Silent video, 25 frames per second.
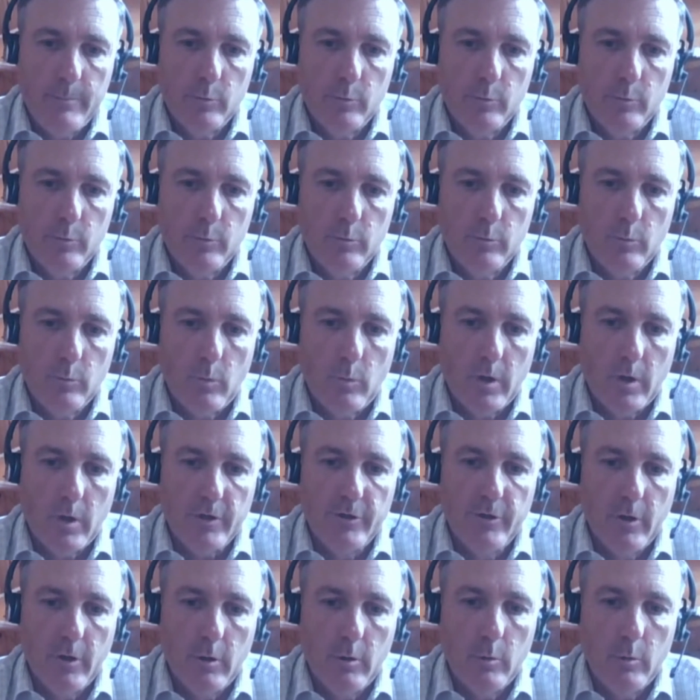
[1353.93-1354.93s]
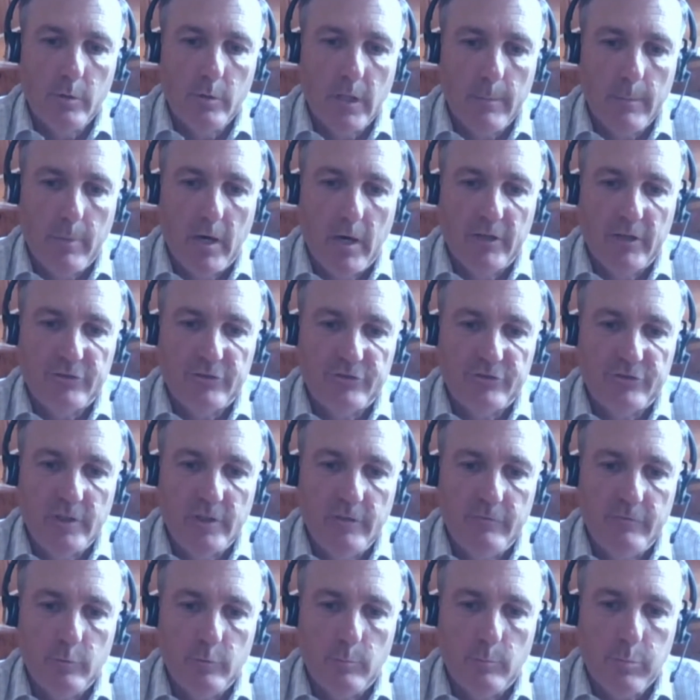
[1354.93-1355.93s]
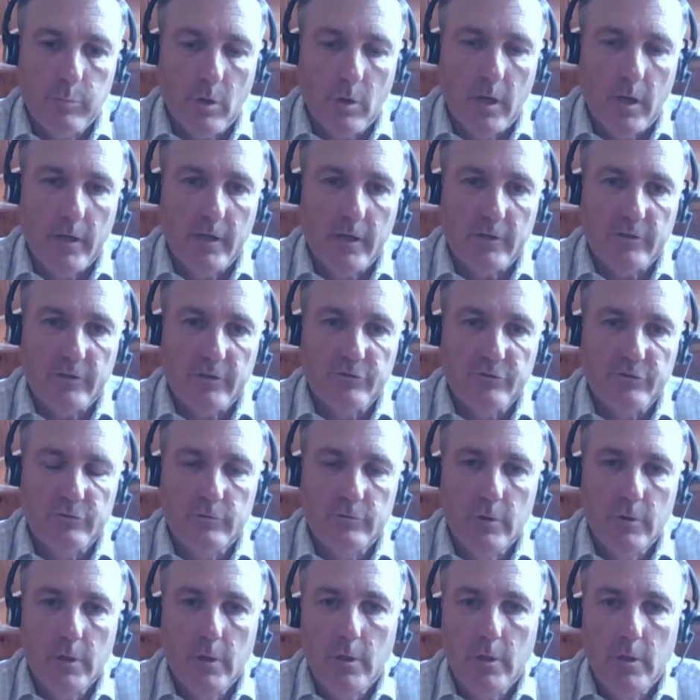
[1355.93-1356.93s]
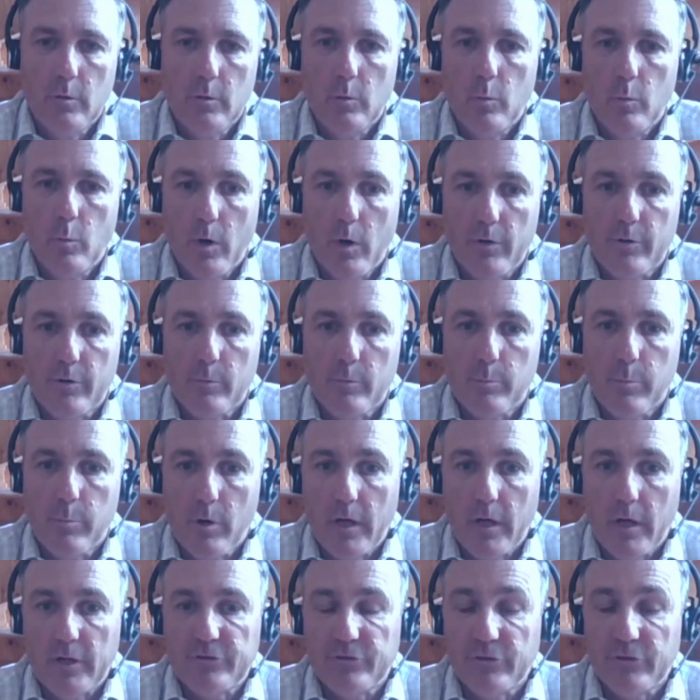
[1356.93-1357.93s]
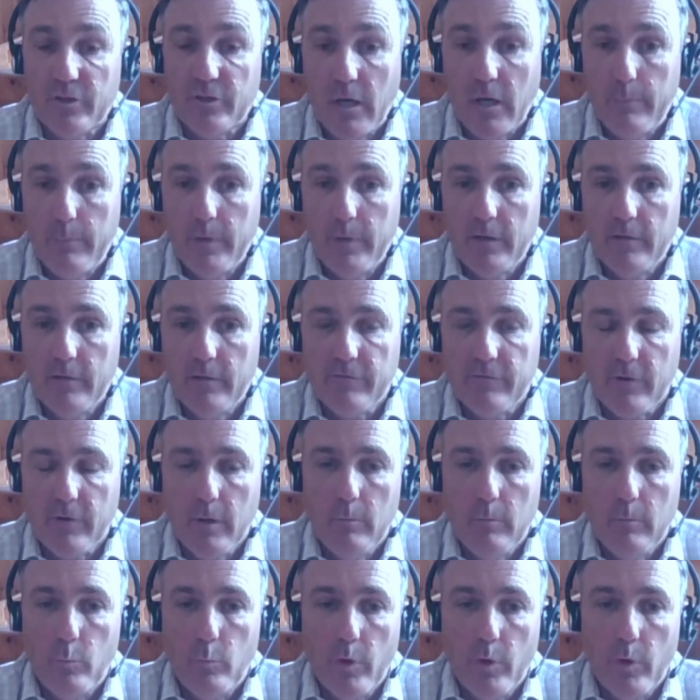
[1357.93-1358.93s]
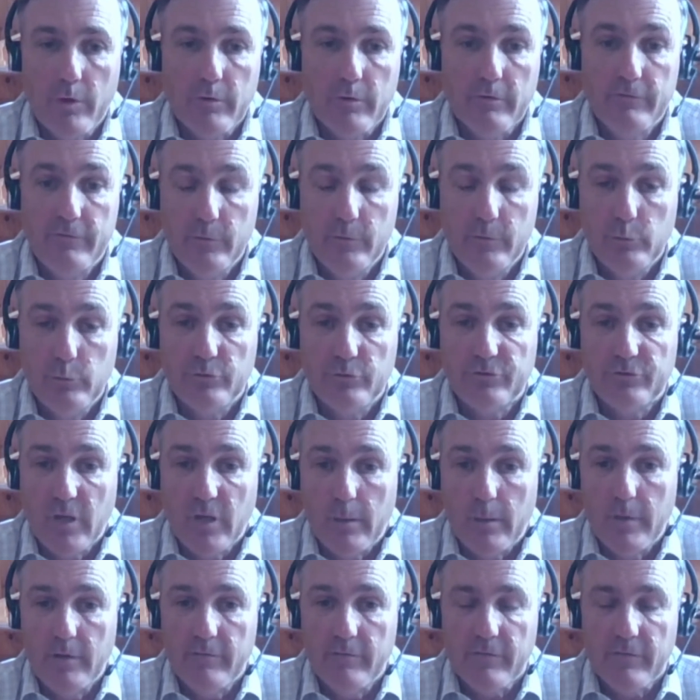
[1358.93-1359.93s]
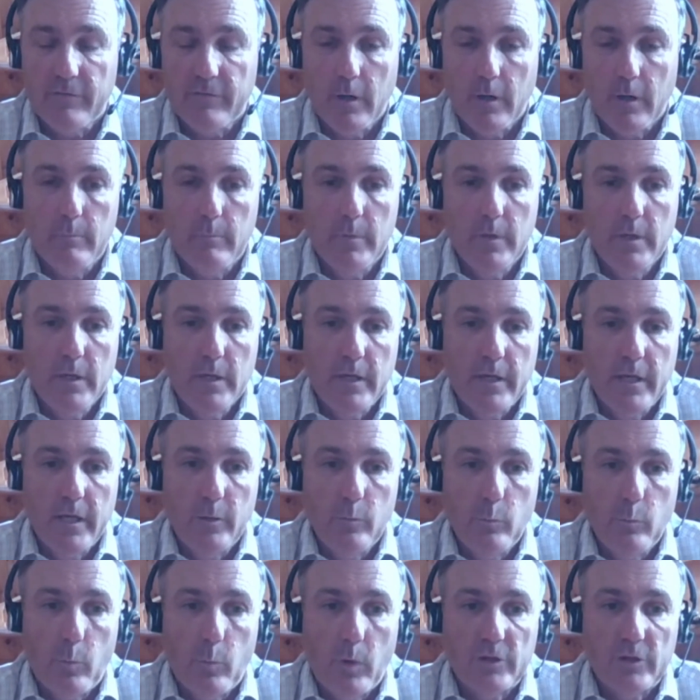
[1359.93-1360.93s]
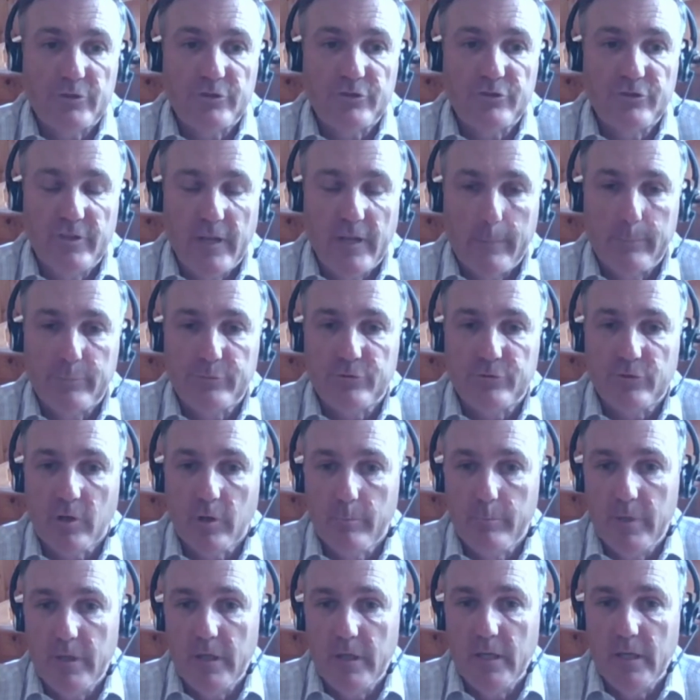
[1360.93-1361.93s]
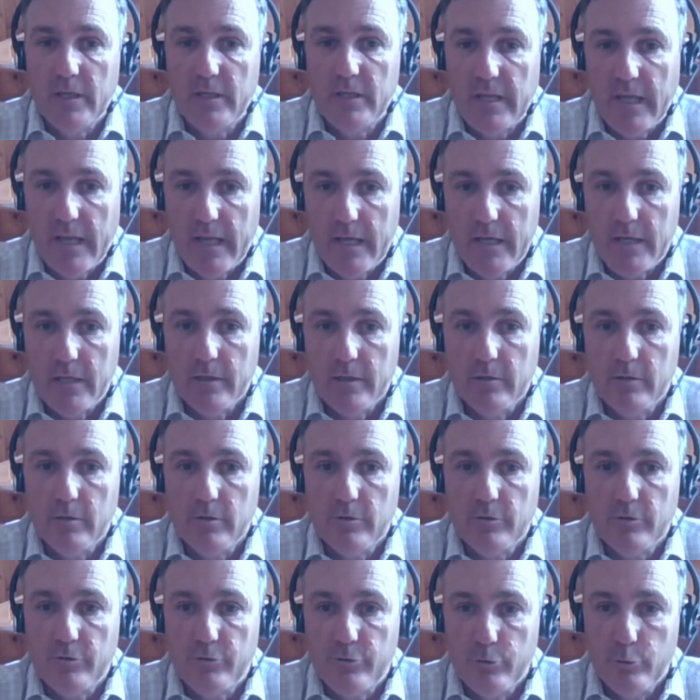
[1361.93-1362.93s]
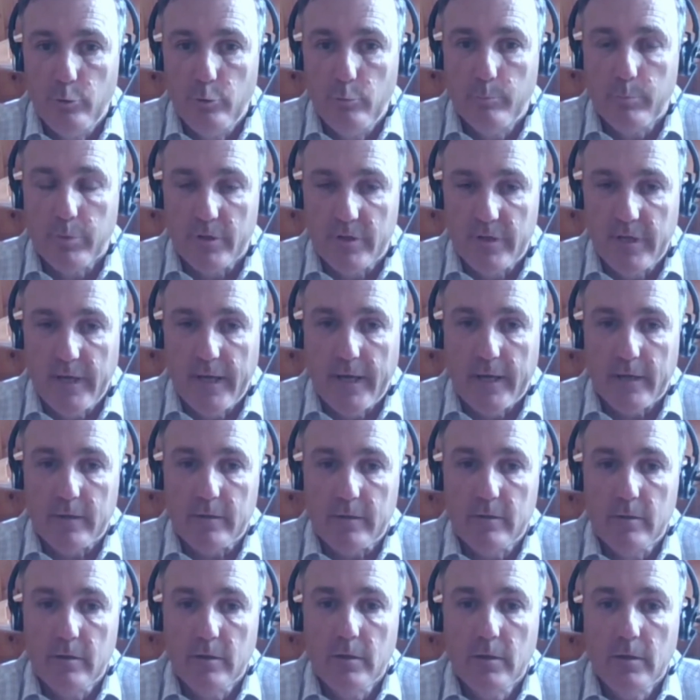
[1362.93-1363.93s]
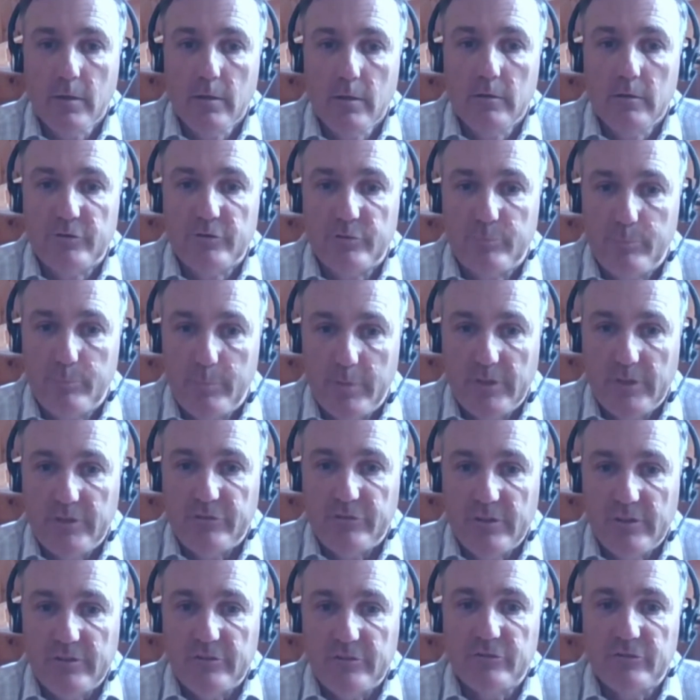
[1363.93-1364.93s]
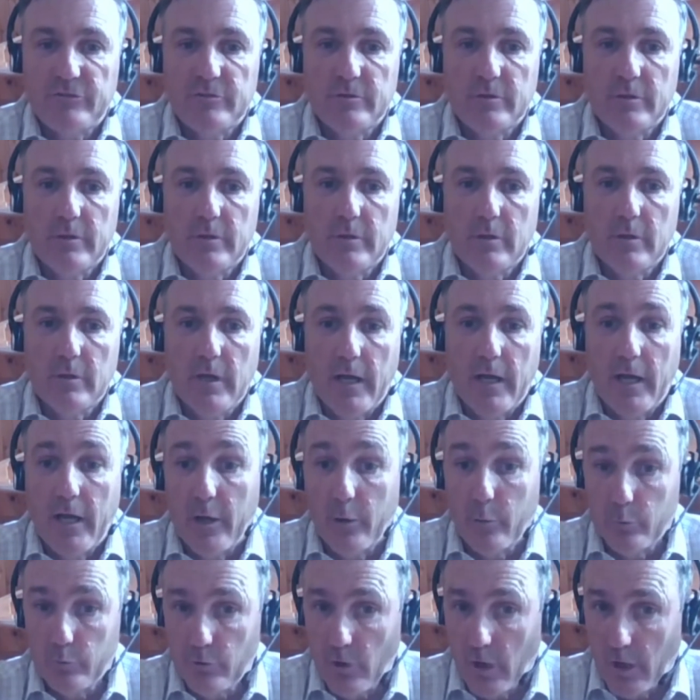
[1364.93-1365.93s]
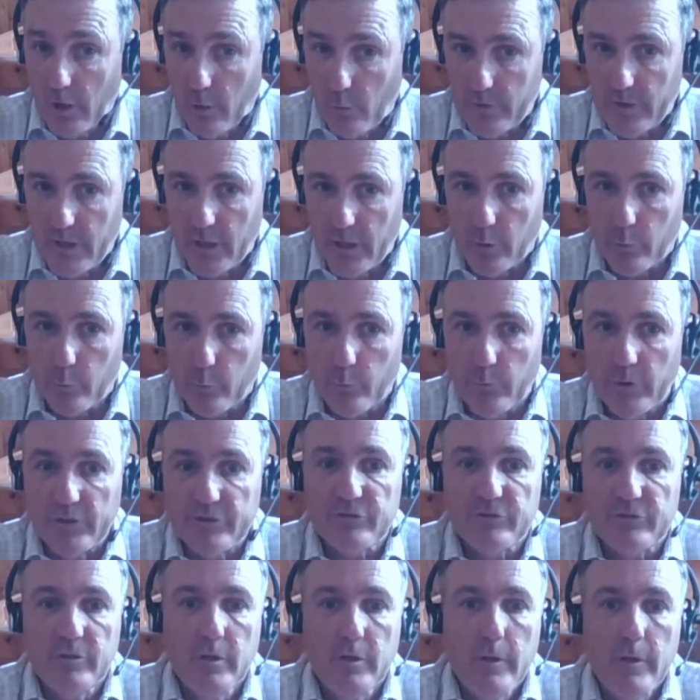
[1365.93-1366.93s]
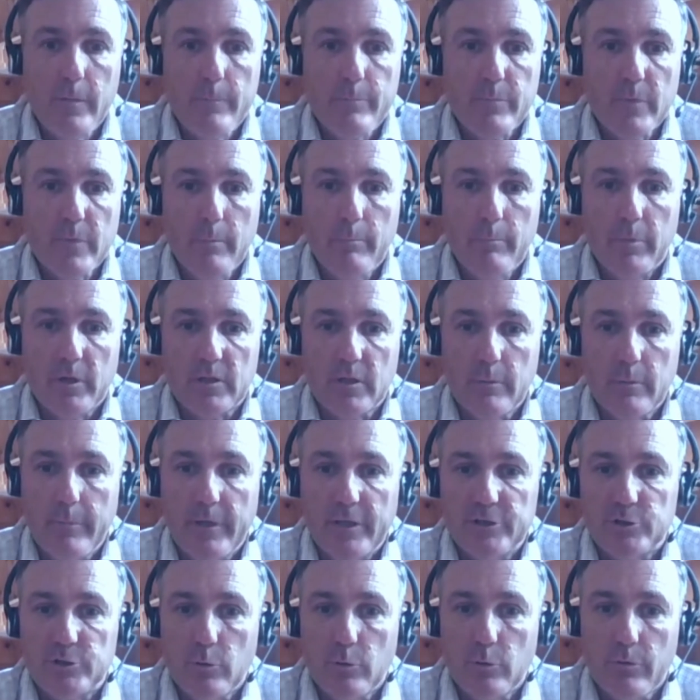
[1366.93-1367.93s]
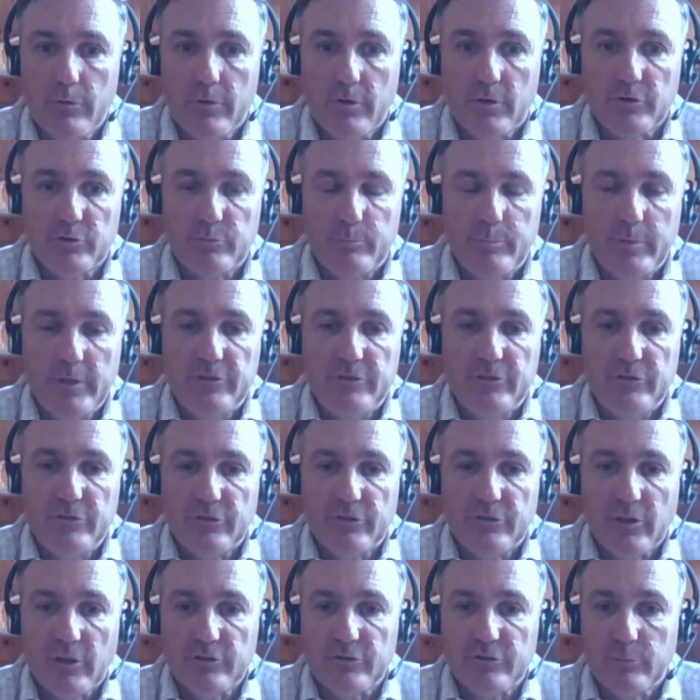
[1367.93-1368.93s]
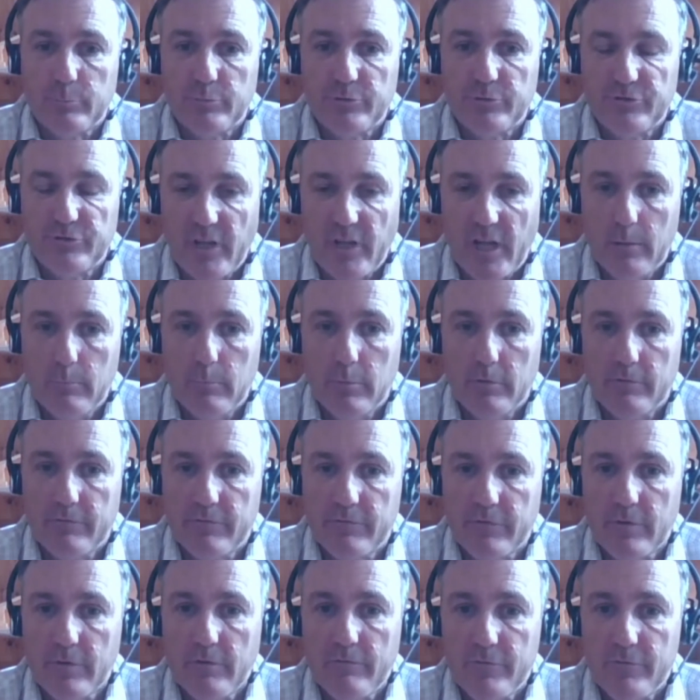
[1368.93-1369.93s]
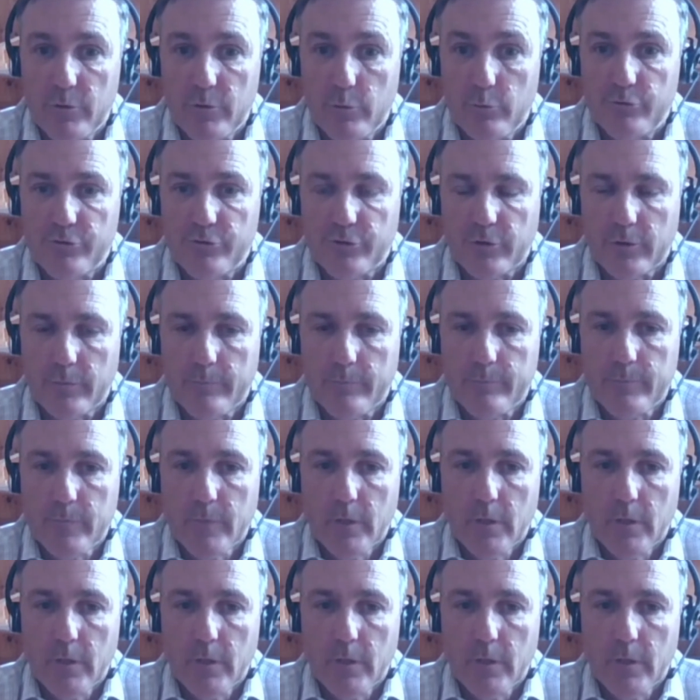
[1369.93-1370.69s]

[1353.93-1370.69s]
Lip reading: People want to know when they buy seafood products where their products are coming from, where their food's coming from, and what steps are being taken to protect species, not only at risk, but to make sure that our species are sustainable for the future.